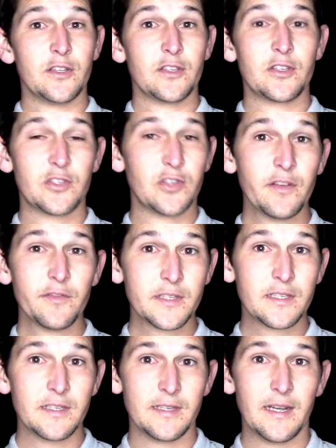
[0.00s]

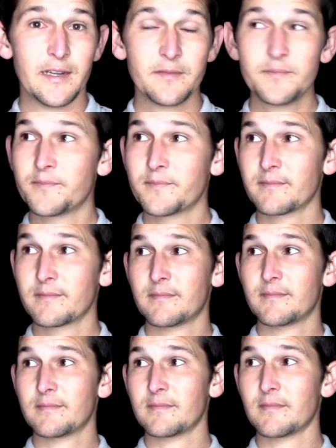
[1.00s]
Service design,
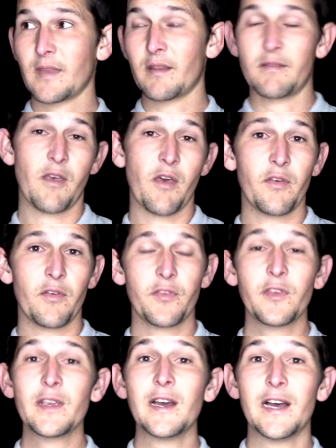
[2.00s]

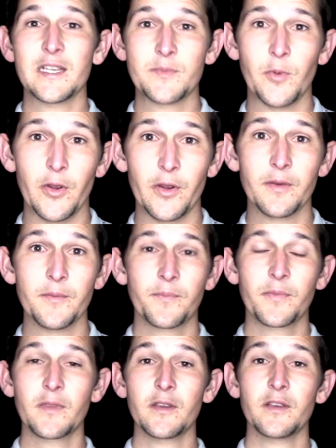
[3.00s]
think iceberg.
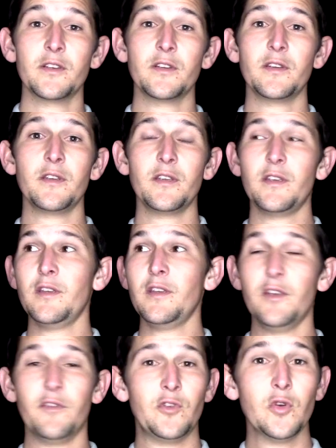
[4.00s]

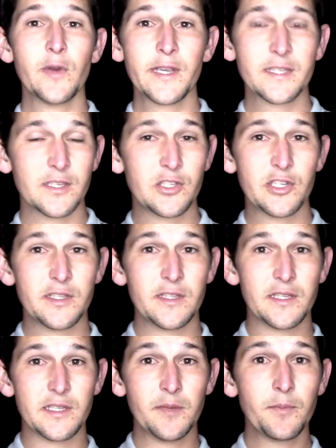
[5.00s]
If UX is just
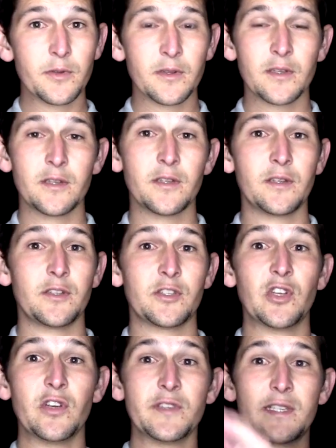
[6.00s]
the tip,
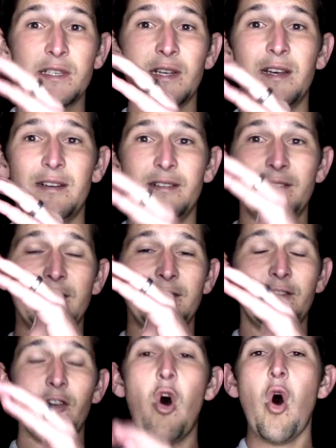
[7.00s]
service design is
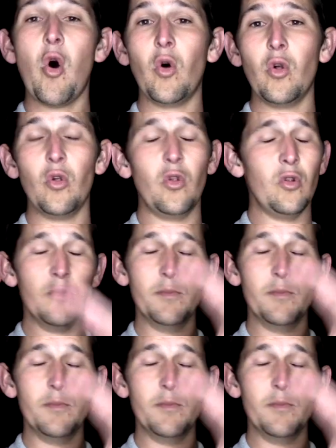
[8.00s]
the whole